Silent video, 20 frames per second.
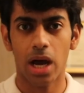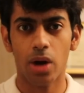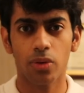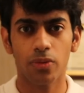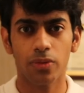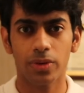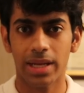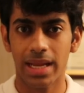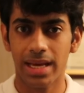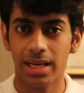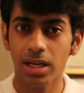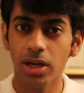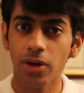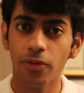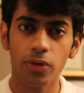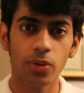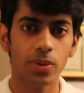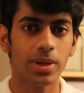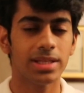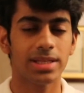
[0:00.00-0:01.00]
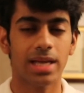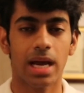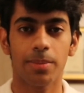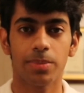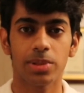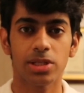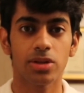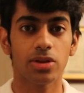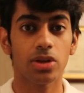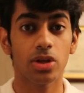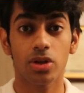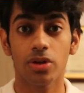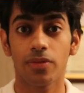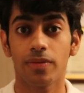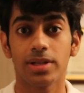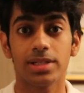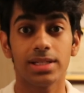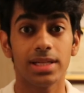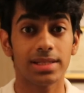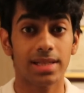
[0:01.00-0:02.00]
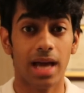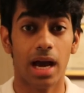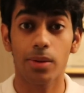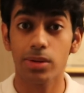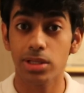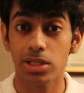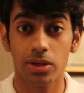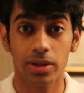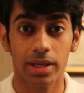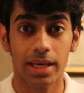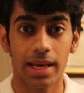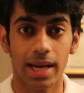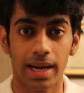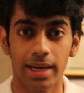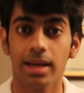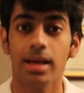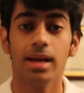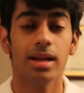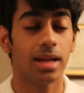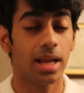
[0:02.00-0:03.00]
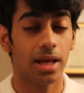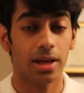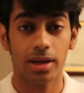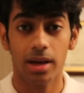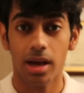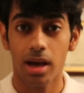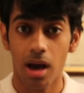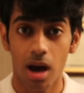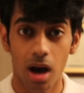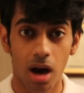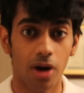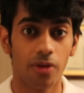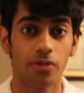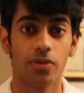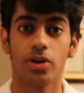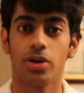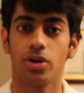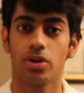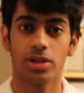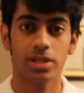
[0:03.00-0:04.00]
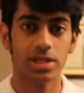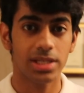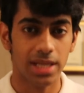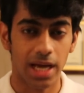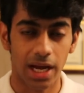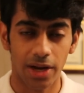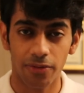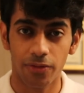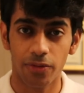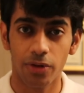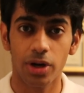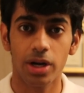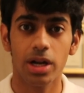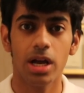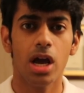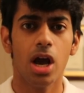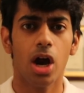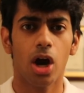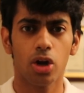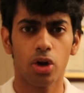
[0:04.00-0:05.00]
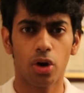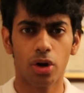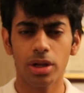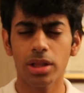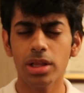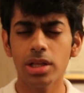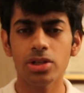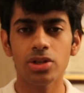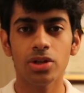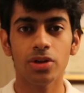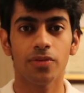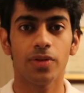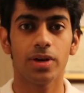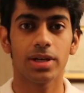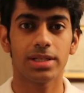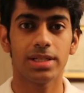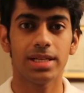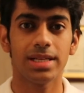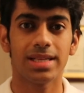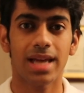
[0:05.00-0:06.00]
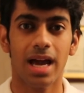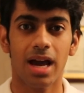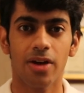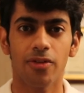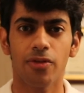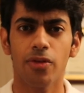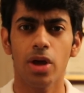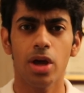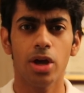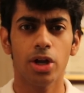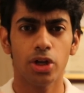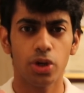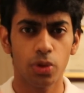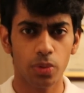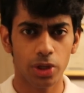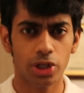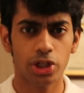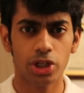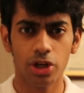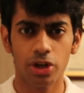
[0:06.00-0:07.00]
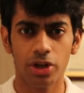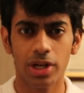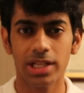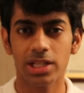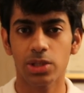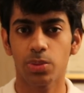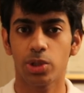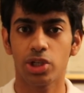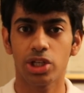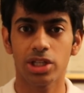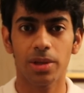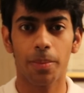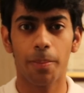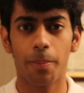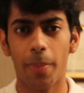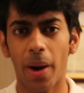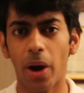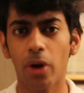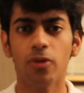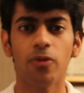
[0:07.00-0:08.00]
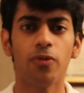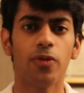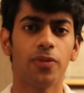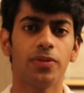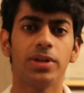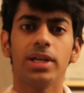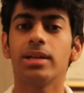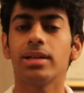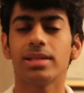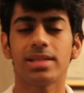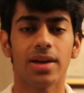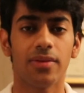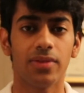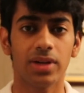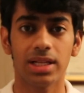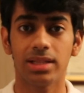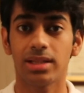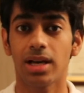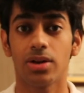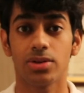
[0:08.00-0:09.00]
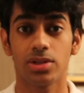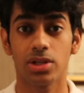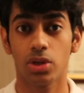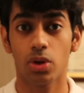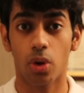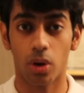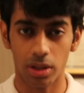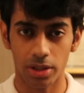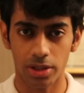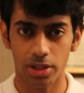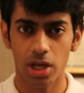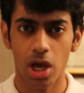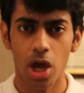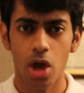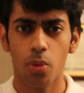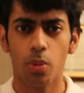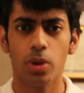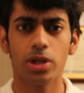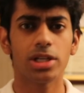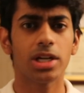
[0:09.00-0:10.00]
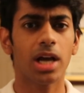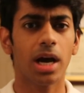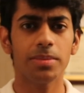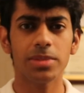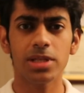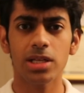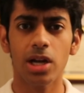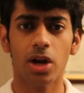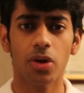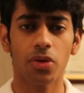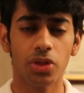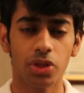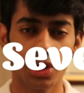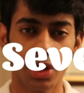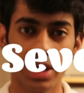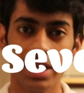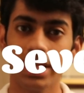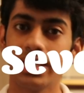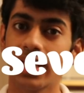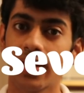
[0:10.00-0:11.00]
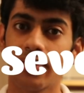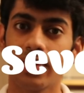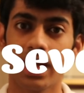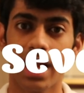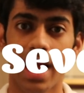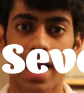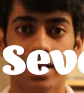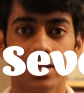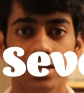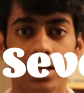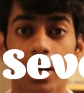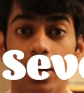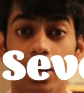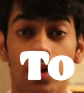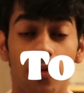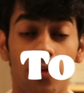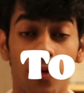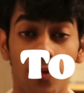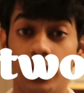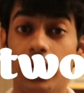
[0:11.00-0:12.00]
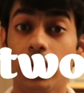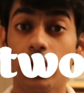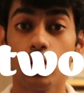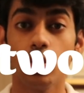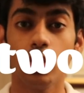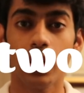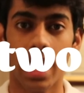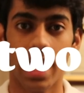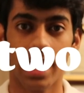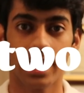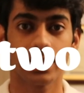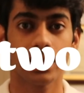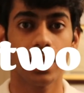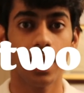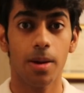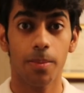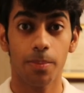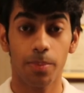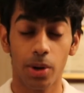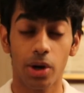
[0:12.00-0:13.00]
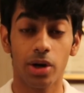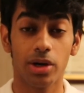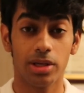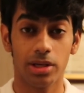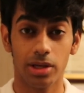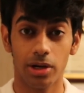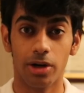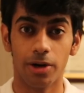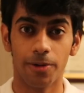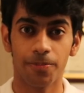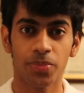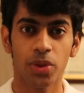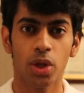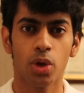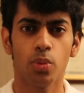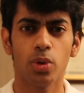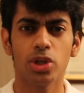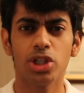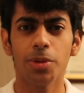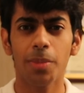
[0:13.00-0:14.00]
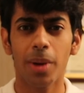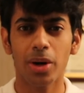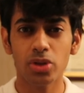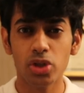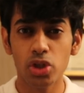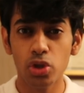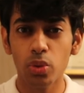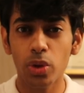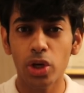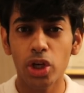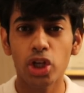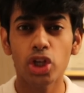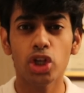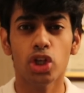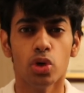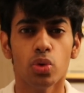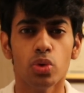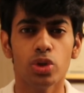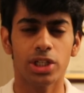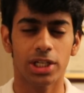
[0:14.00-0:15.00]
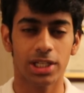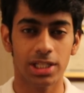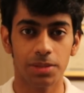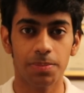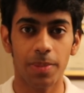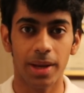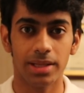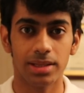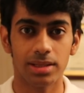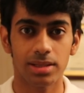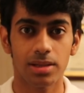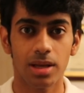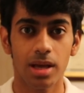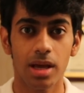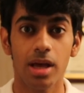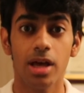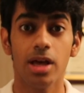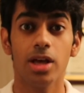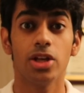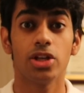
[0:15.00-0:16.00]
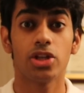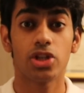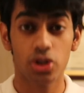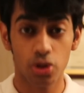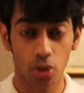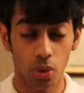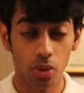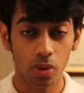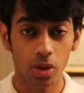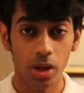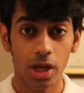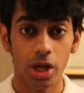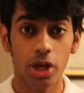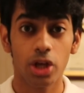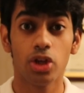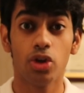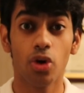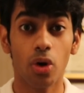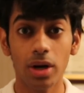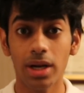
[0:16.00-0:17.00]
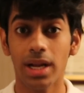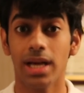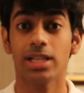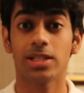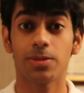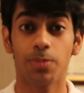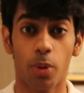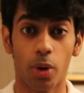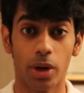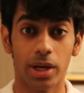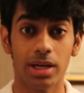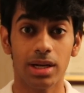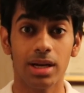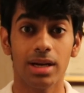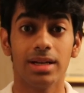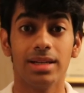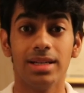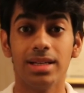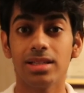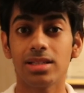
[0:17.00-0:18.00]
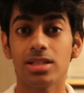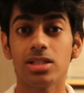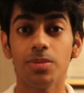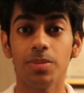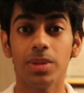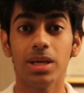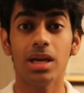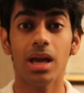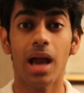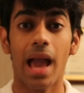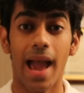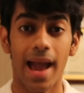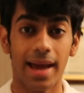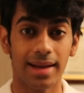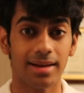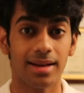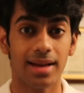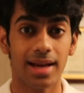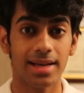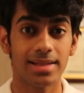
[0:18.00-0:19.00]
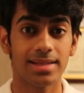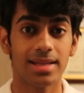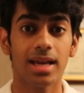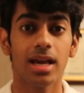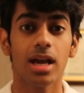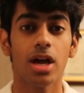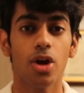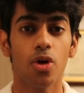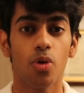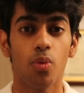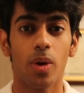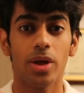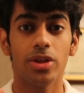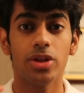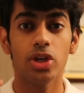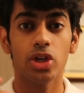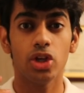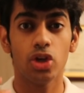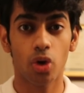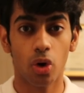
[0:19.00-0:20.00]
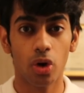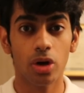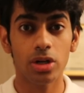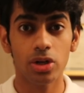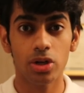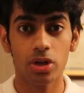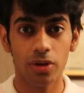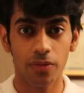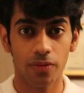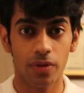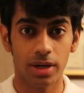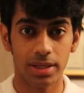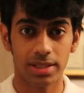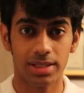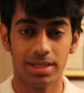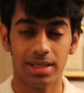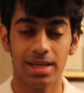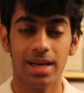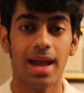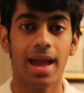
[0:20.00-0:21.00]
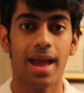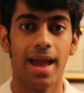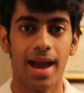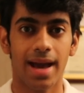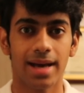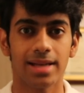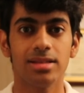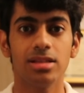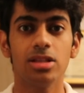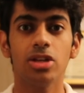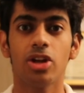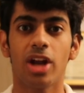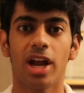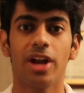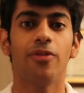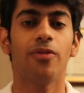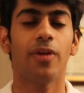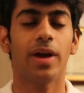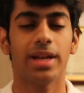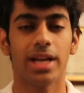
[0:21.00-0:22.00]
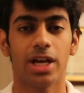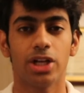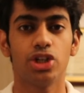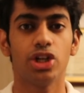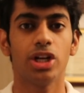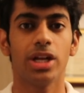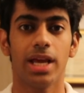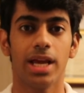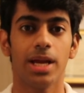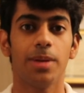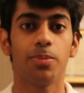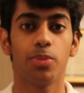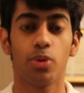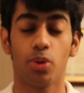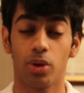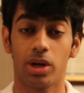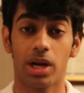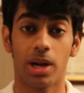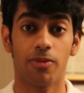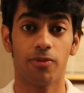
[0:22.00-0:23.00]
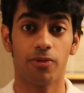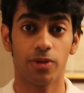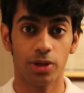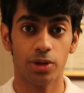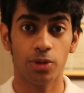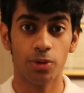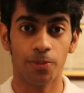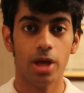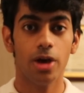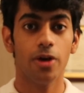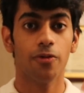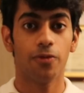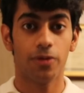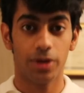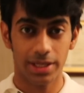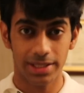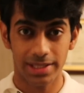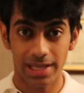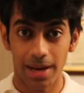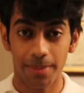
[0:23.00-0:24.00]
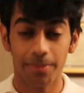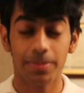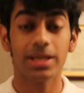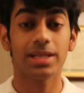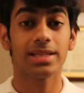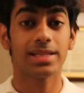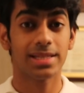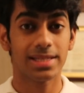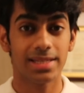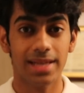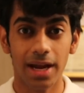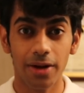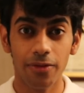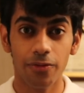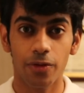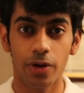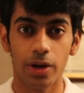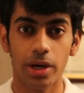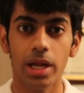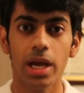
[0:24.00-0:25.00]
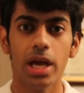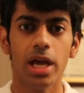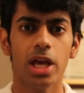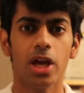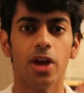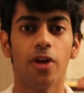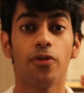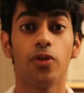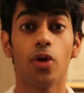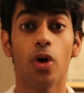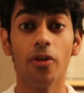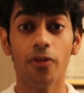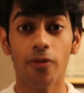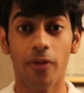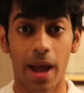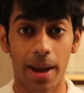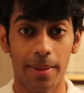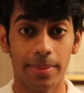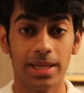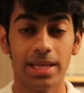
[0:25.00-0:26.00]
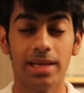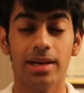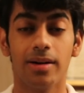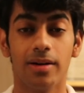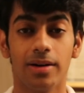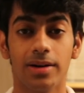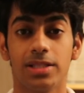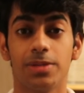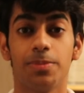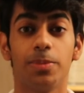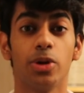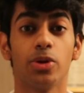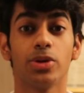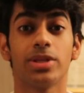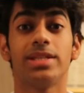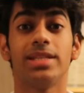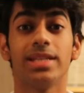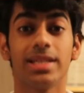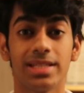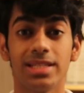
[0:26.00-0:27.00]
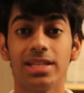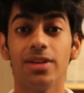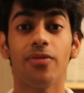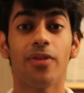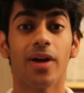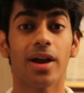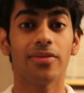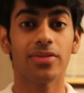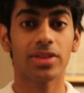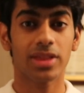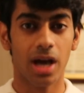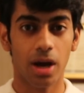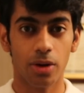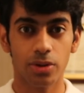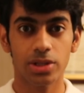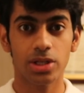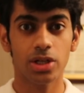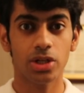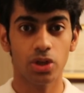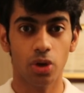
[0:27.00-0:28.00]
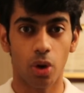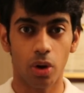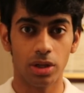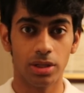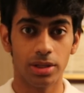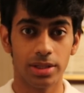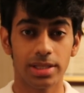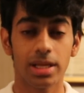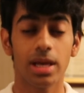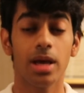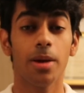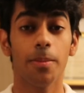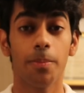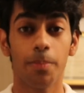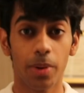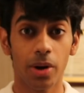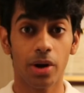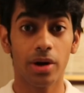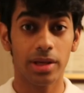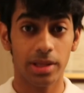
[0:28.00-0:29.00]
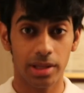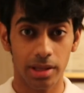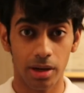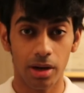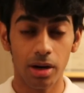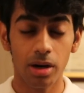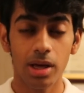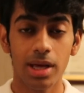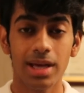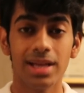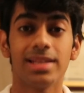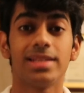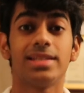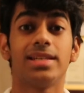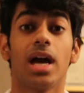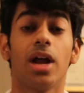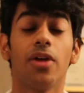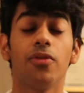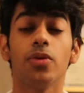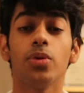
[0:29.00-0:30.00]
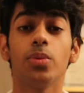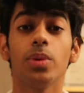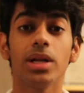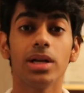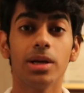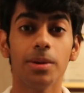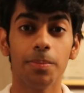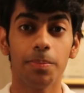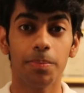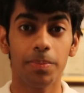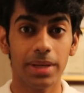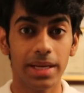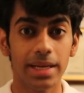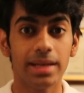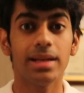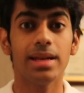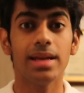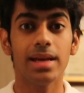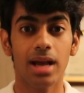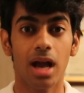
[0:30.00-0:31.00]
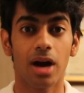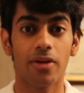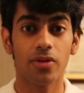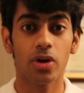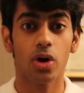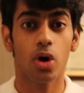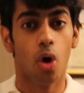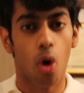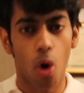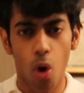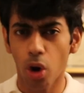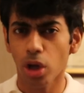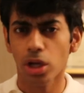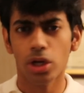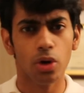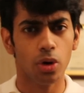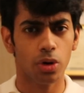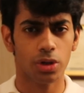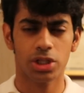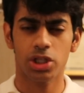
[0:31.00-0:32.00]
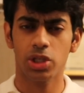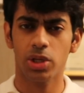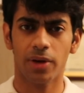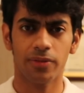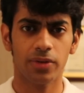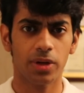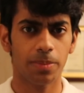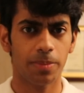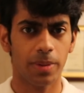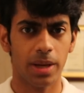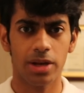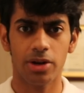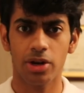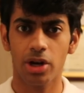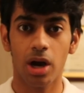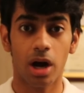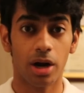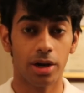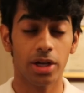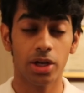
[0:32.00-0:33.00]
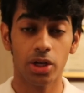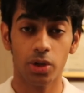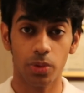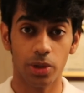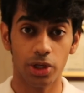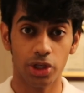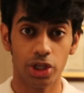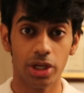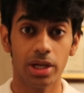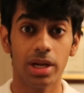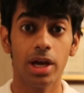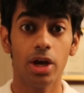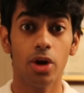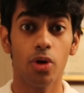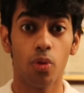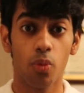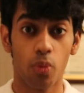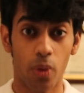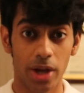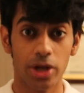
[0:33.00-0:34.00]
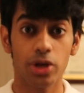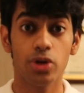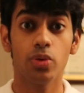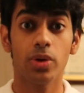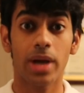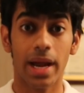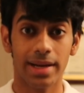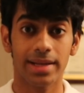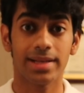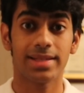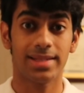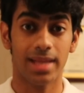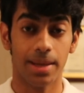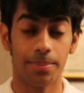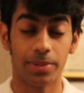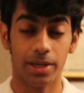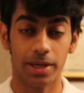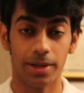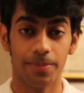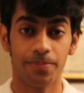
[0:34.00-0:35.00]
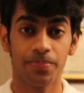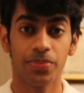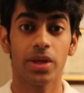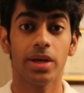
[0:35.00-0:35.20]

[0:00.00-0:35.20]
Now, taking a few examples of the universities I was looking at, like Harvard or Stanford, a lot of these universities have tuition rates which is about $50,000 to $70,000, which comes around 37 lakhs to 52 lakhs per year, which amounts to a huge expense. So, your next point needs to be analyzing whether your university has the right financial aid program for you. For example, at Stanford, if your family earns below $65,000 per year, Stanford will completely cover all costs you have to pay regarding tuition when you get accepted.